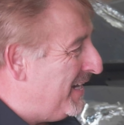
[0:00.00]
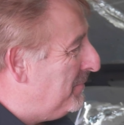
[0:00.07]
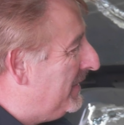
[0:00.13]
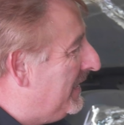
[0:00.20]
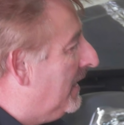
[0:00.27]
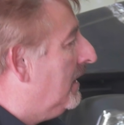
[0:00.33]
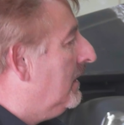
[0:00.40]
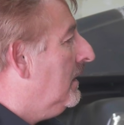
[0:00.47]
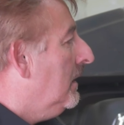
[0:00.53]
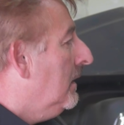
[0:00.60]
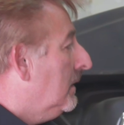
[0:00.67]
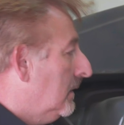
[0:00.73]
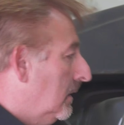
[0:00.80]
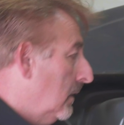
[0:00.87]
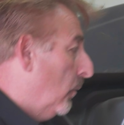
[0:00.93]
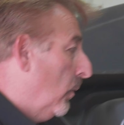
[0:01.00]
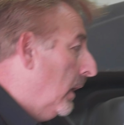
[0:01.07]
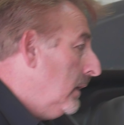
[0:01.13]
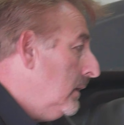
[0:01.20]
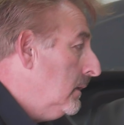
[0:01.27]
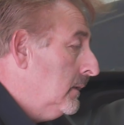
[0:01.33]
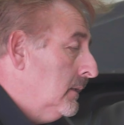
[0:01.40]
be done? You know
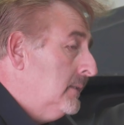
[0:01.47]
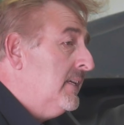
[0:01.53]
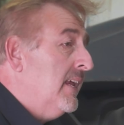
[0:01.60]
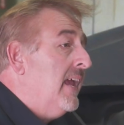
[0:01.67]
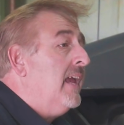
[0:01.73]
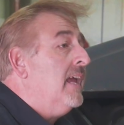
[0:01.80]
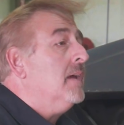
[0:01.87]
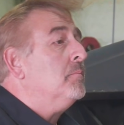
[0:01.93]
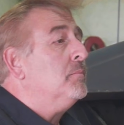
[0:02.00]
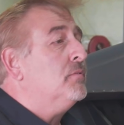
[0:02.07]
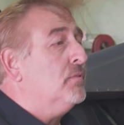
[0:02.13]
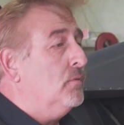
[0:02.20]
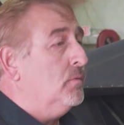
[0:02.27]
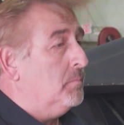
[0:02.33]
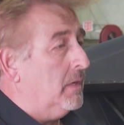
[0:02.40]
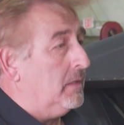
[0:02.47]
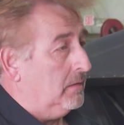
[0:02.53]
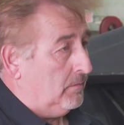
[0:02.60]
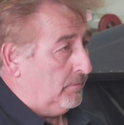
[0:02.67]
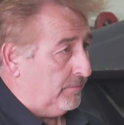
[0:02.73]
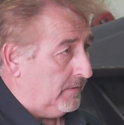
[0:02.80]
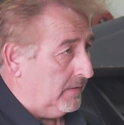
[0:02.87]
what? Damn soon, my
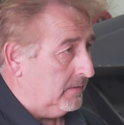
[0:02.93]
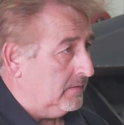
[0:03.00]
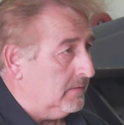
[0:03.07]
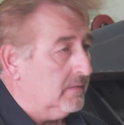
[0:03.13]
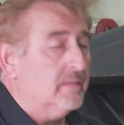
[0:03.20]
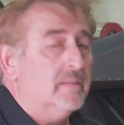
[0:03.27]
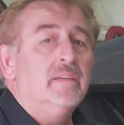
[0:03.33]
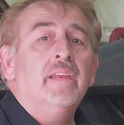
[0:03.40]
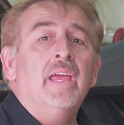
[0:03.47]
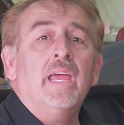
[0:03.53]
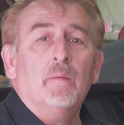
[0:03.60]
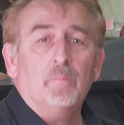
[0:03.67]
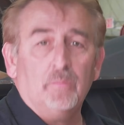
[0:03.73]
little friend. Damn